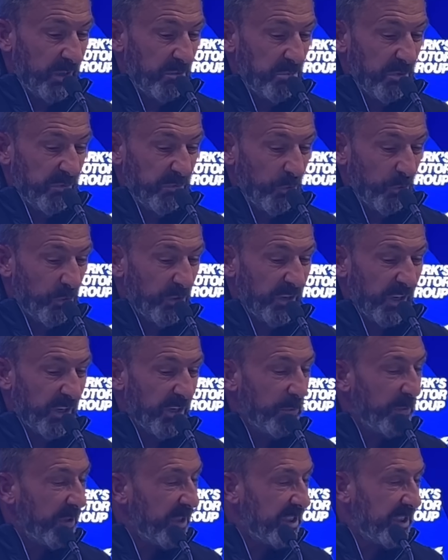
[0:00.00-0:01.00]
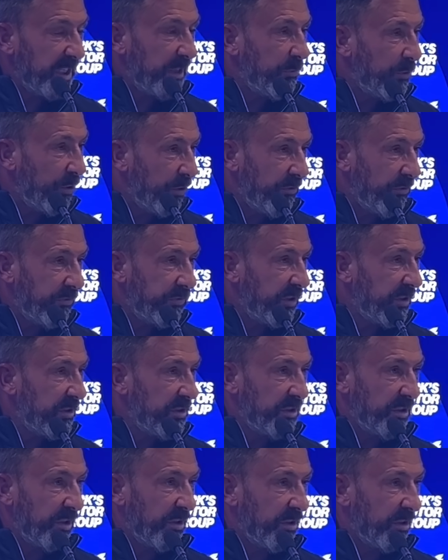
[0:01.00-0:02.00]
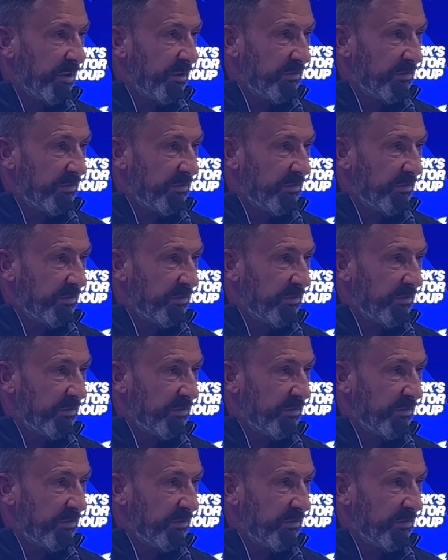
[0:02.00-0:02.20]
we've not done it with the same confidence or